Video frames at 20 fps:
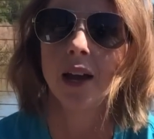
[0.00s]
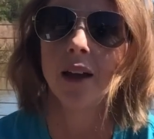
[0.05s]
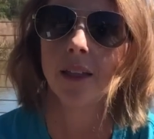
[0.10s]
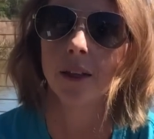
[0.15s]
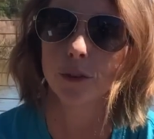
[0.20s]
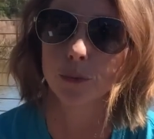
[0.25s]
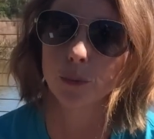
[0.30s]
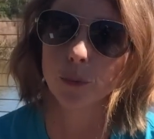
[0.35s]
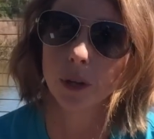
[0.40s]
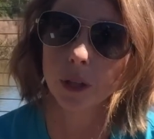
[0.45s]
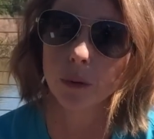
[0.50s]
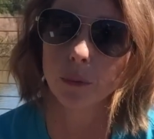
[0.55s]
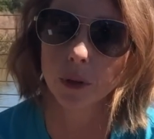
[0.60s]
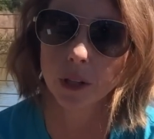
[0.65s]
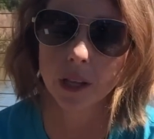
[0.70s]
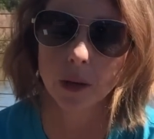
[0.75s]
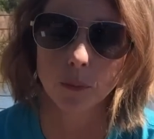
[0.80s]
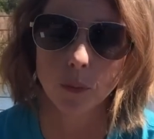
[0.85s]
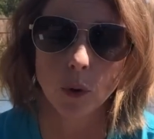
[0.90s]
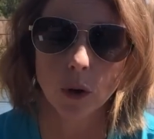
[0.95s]
That's really,
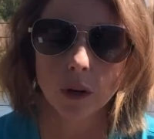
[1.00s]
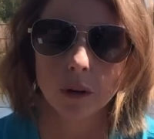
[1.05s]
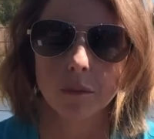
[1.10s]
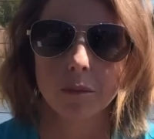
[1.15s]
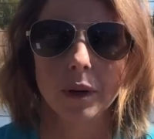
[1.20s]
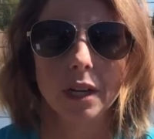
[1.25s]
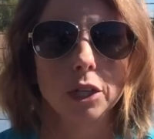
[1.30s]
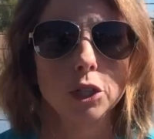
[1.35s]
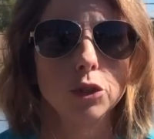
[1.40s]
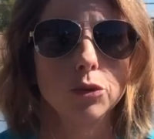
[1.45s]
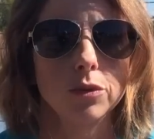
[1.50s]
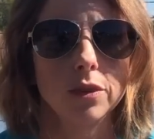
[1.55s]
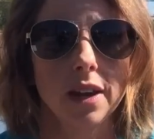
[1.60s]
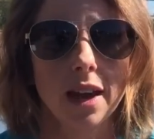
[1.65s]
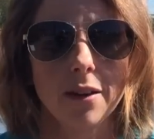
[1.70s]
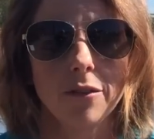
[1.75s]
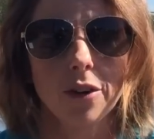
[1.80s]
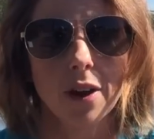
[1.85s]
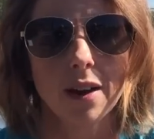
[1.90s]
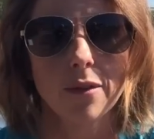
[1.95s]
really important because you
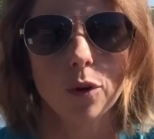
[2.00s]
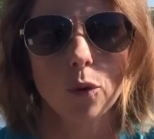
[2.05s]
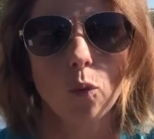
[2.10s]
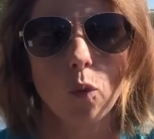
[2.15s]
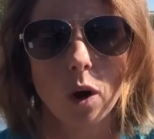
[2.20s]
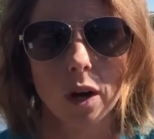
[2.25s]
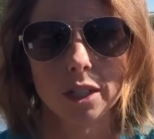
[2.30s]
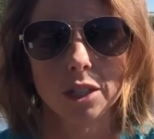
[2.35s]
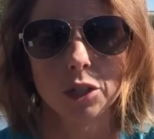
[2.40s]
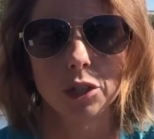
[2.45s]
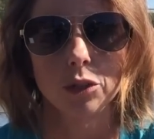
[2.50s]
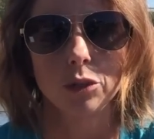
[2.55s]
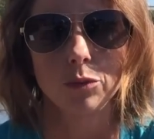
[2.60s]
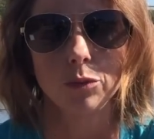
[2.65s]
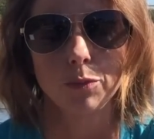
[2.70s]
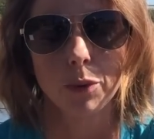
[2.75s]
never ever want to